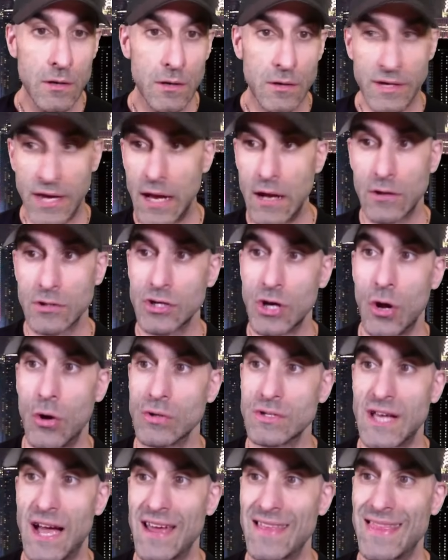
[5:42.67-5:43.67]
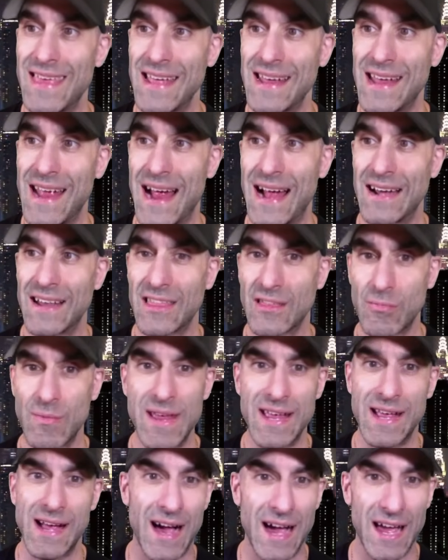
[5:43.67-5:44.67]
Daniel Jones, I think, had
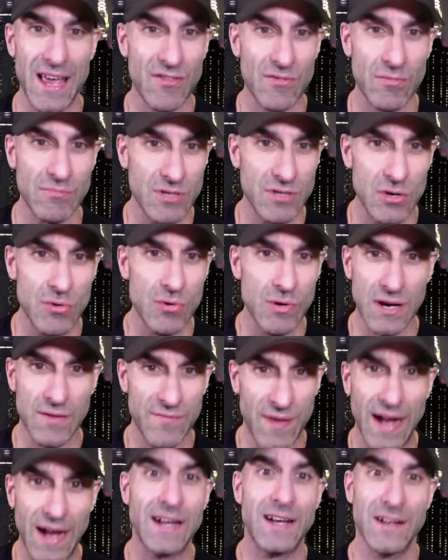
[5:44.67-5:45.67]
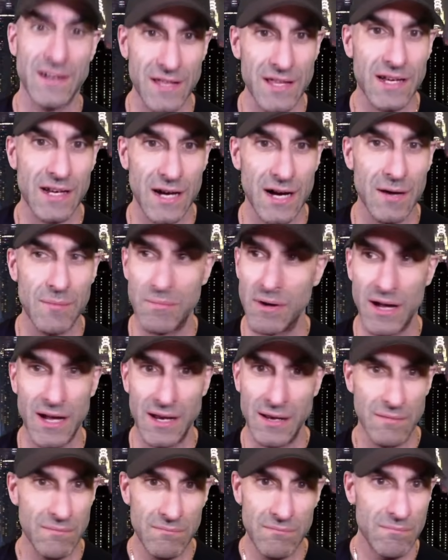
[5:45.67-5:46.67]
three guys from Duke invited to the
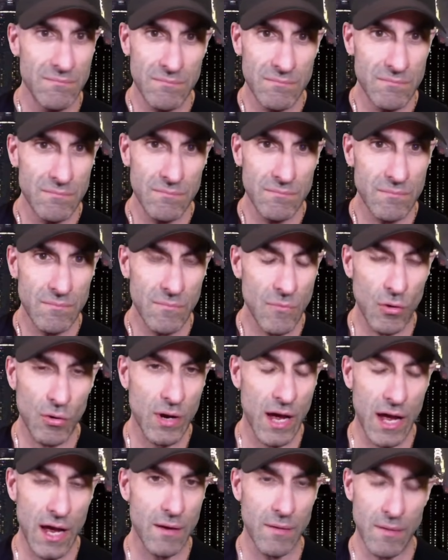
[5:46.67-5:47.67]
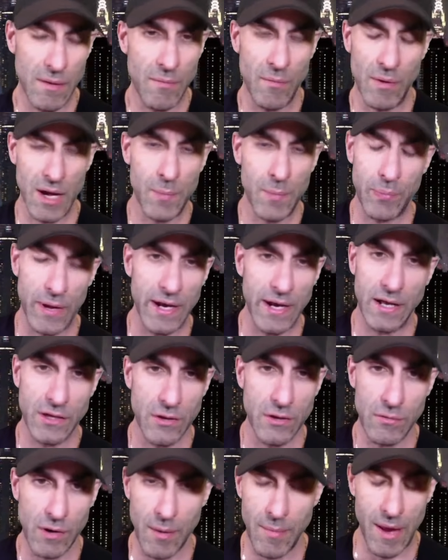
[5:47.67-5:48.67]
combine. Okay, when he played at
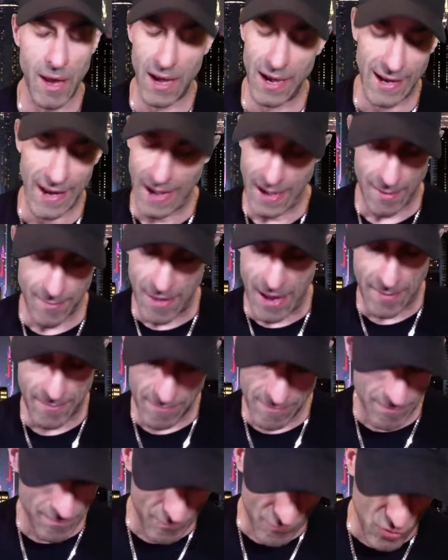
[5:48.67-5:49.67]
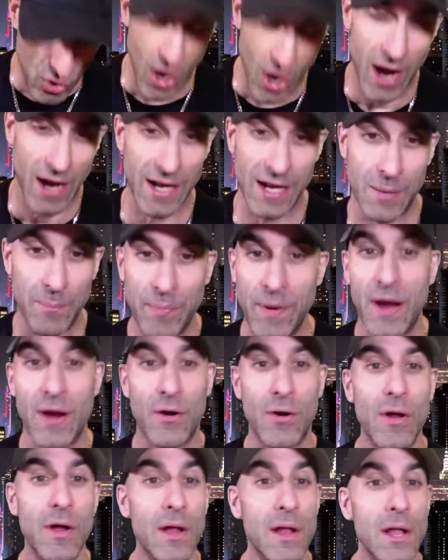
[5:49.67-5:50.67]
Duke. I mean, again, I'm not trying to
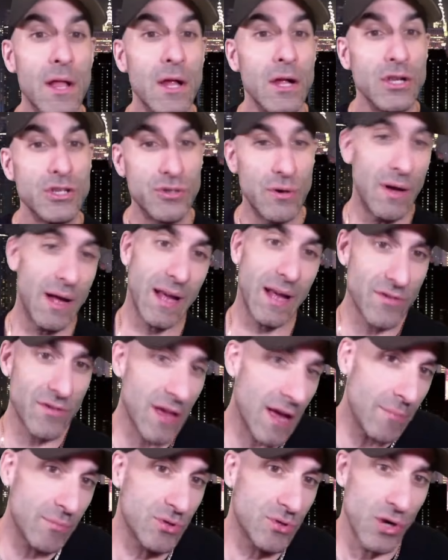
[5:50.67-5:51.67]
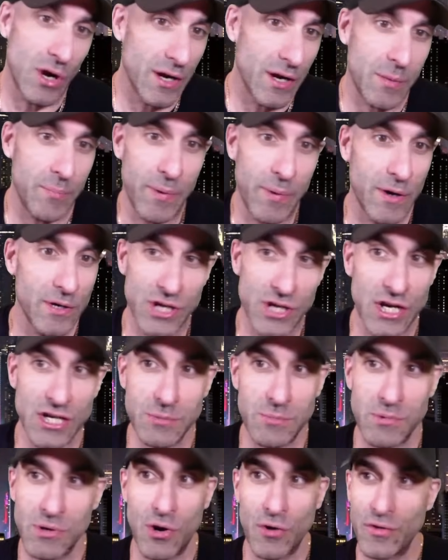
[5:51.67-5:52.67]
compare. I guess I am trying to compare J.J.
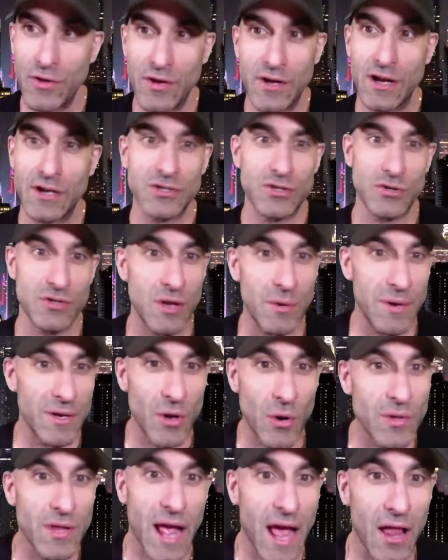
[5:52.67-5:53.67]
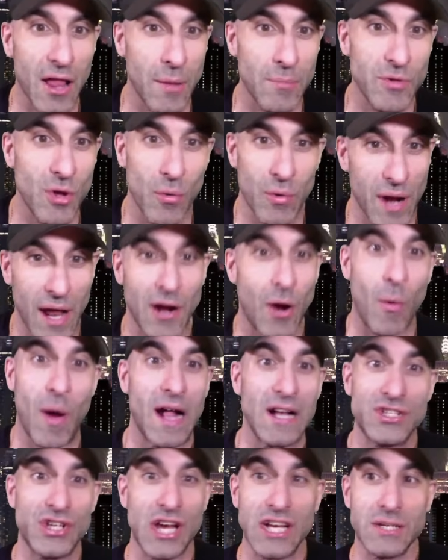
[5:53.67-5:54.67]
McCarthy to Daniel Jones. I don't know what the hell I'm doing. I don't
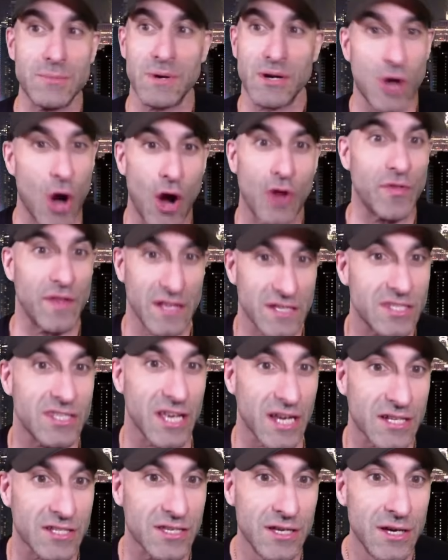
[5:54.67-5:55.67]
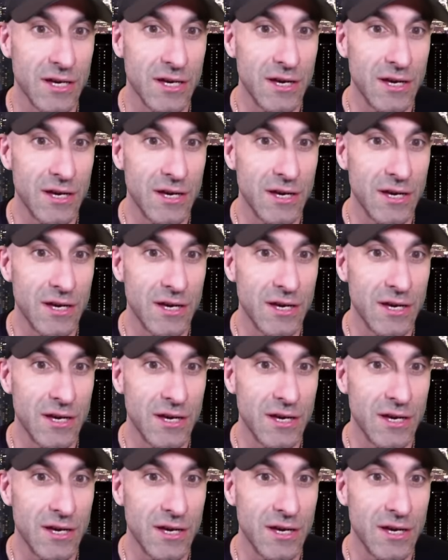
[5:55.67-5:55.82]
want J.J. McCarthy at six.